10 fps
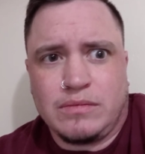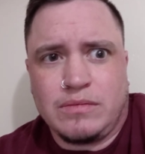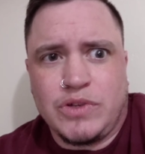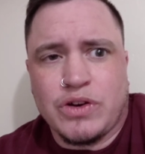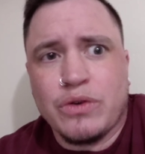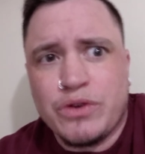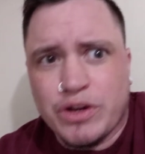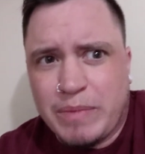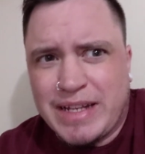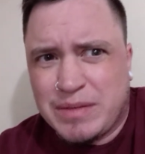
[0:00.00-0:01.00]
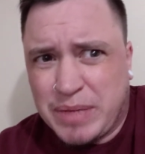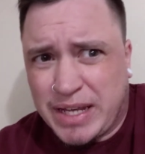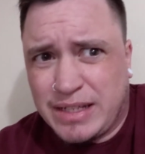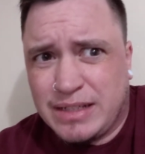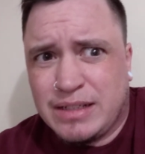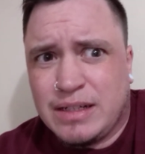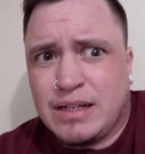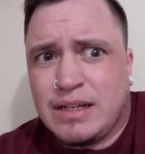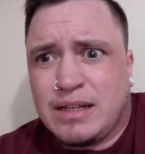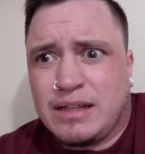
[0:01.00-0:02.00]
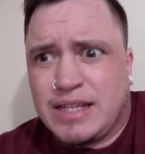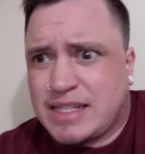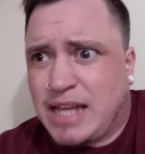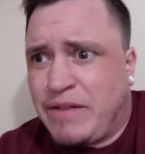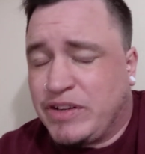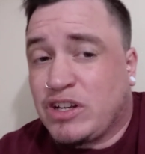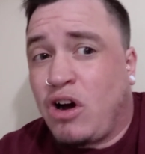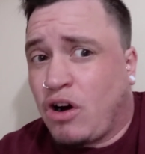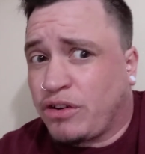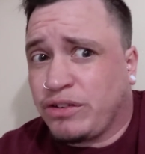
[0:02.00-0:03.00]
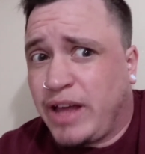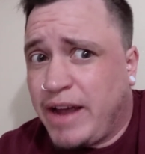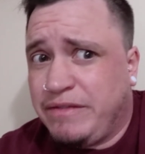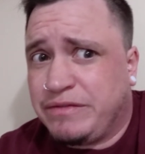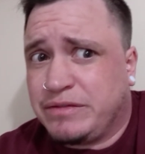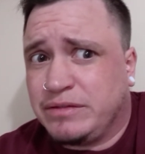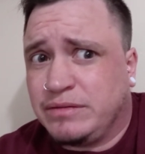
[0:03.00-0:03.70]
You're who you're meant to be. This life is a harder life.